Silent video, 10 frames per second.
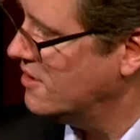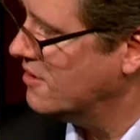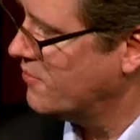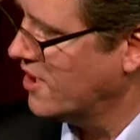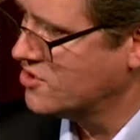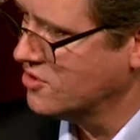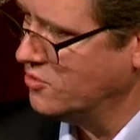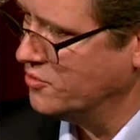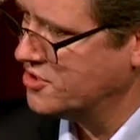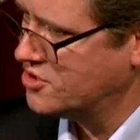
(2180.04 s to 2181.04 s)
you did a production
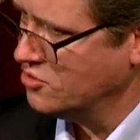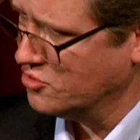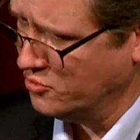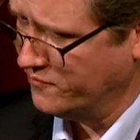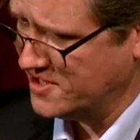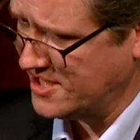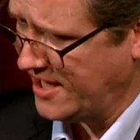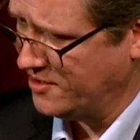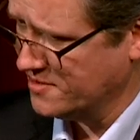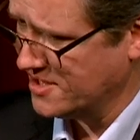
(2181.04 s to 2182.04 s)
called Too Cool for
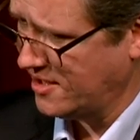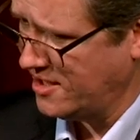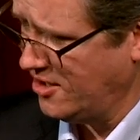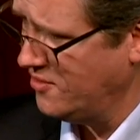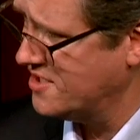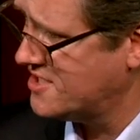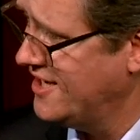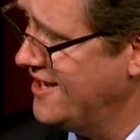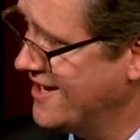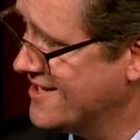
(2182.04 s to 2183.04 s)
Sandals. And I know yes.
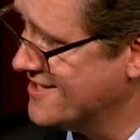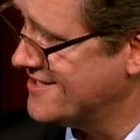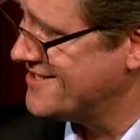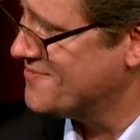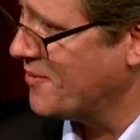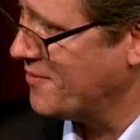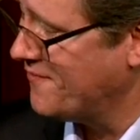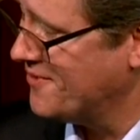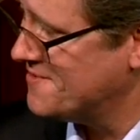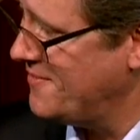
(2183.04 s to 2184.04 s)
this because this is when
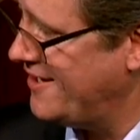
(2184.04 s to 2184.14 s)
we first